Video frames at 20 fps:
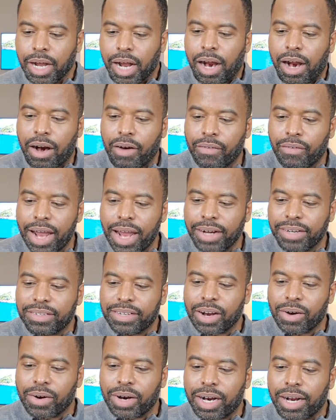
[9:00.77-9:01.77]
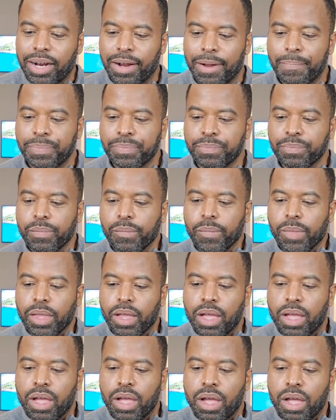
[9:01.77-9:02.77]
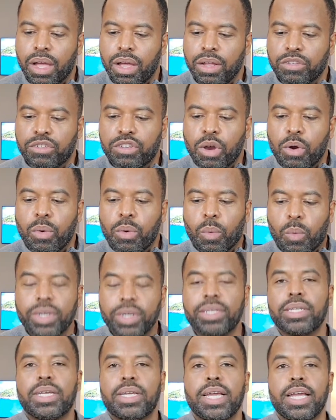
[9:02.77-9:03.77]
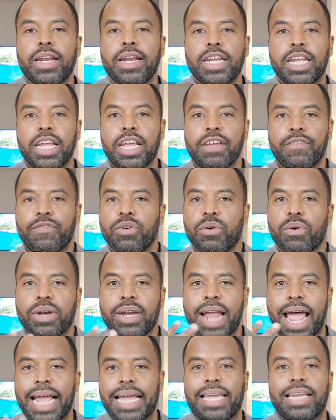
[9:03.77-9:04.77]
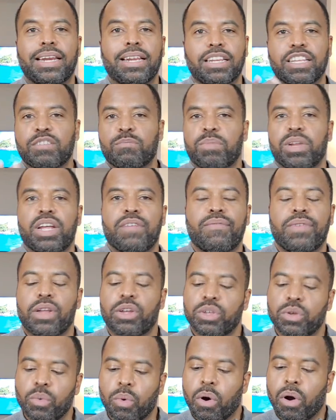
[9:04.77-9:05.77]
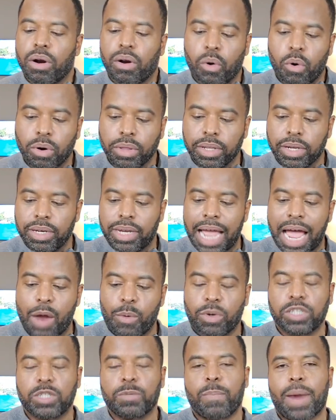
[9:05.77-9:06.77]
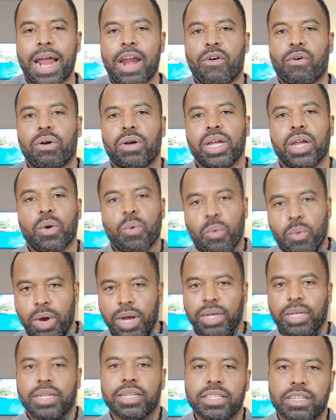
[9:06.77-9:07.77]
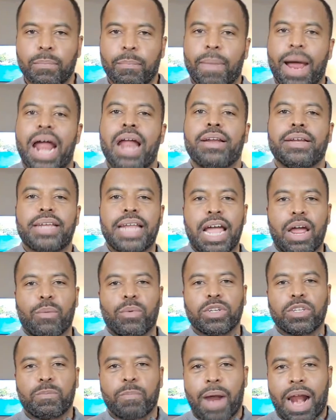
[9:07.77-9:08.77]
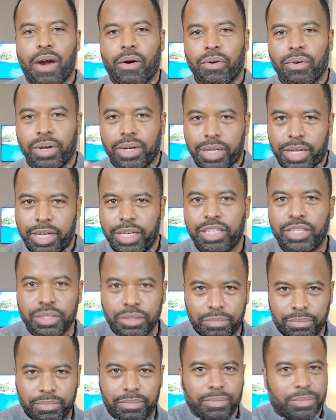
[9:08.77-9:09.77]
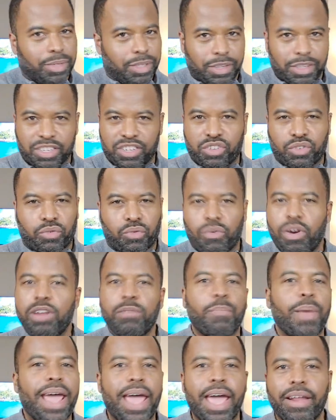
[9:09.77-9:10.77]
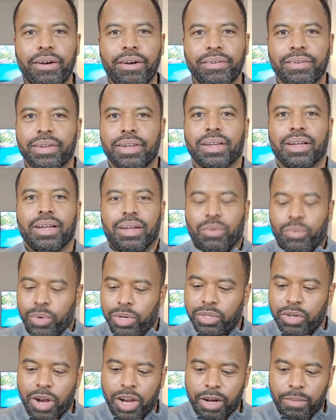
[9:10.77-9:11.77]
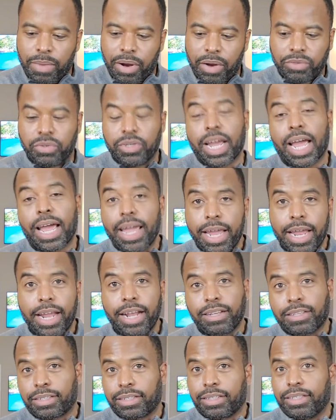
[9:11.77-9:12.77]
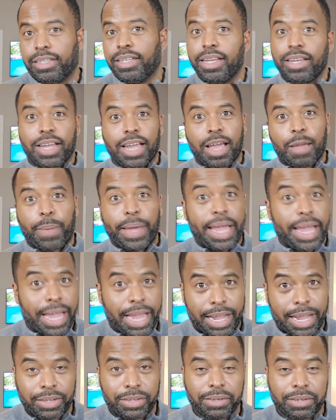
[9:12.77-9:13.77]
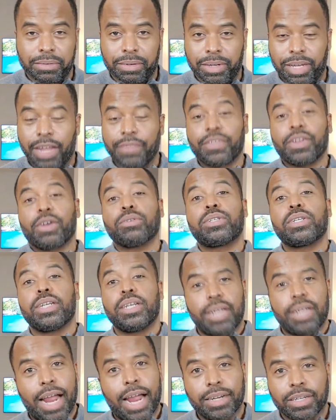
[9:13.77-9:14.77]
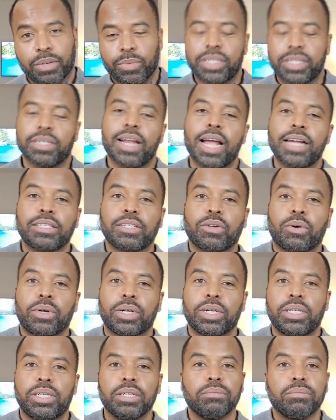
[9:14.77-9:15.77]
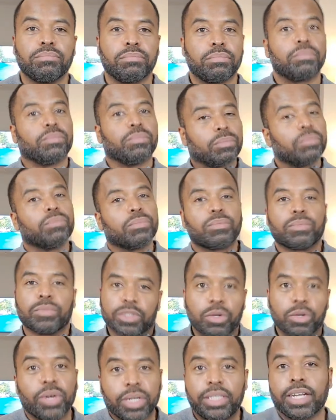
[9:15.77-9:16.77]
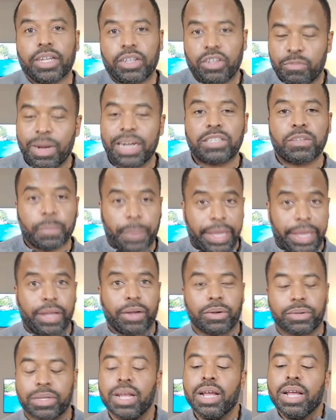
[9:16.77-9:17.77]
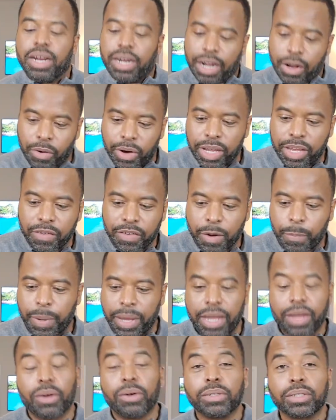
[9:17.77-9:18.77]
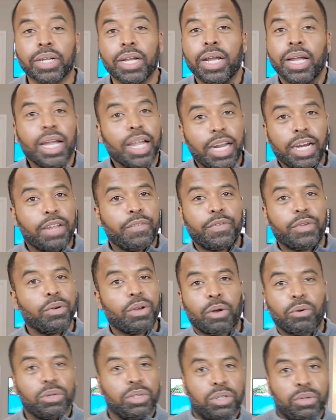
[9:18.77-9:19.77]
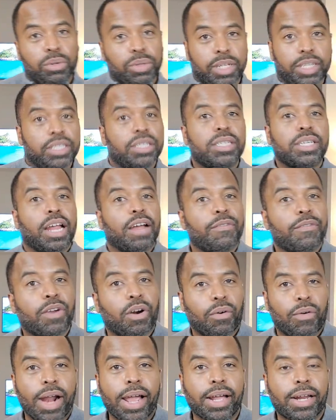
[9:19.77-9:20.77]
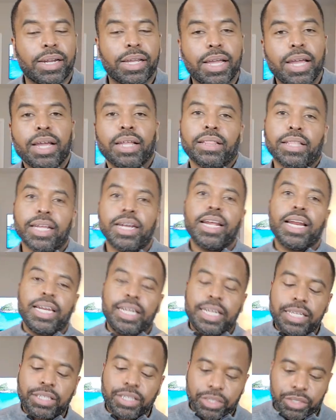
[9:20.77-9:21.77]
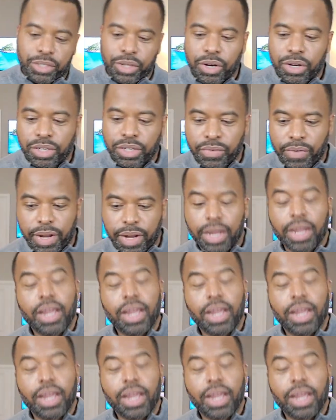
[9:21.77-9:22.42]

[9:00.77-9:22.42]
All right. So, uh, so once again, if you're not getting this blood flow, you are on the downward spiral. And what does a bi- downward spiral lead to? It's a straight pattern. We're talking about you got aches, then you got pains, then you have to go to the doctor. What's the doctor going to do? It's going to tell you about some pills, and they're going to give you the pills. And if you don't do this stuff correctly, then it leads to surgery.